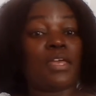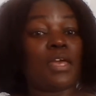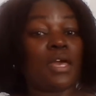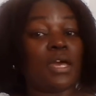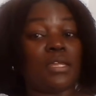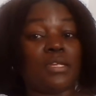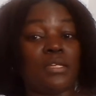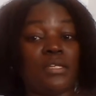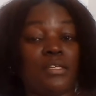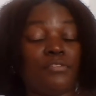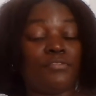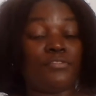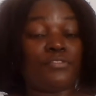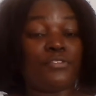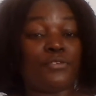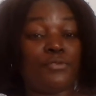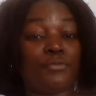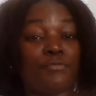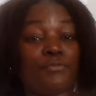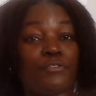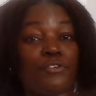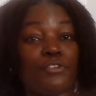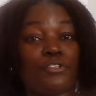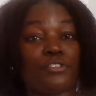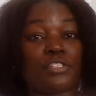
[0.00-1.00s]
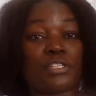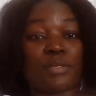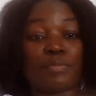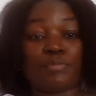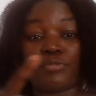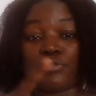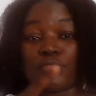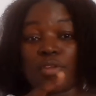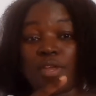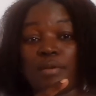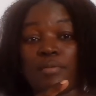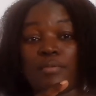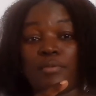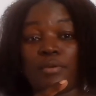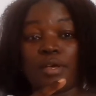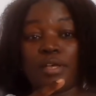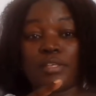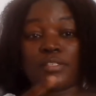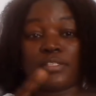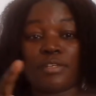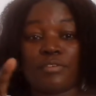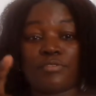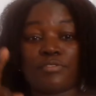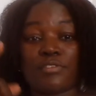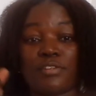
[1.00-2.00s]
And if you've got
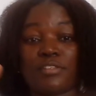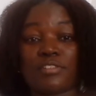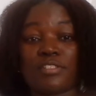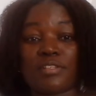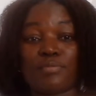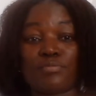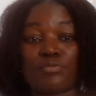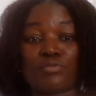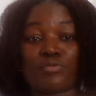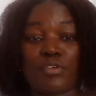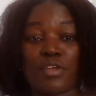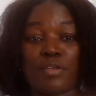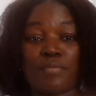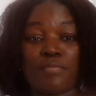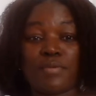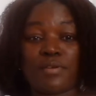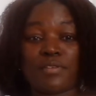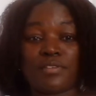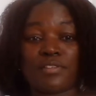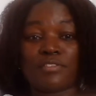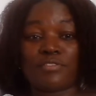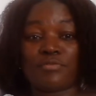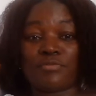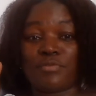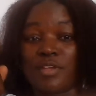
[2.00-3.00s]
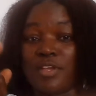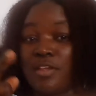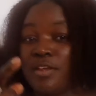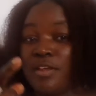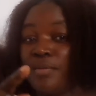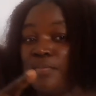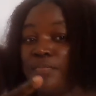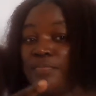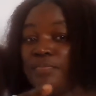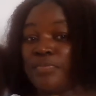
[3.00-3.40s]
1,000 subscribers as well,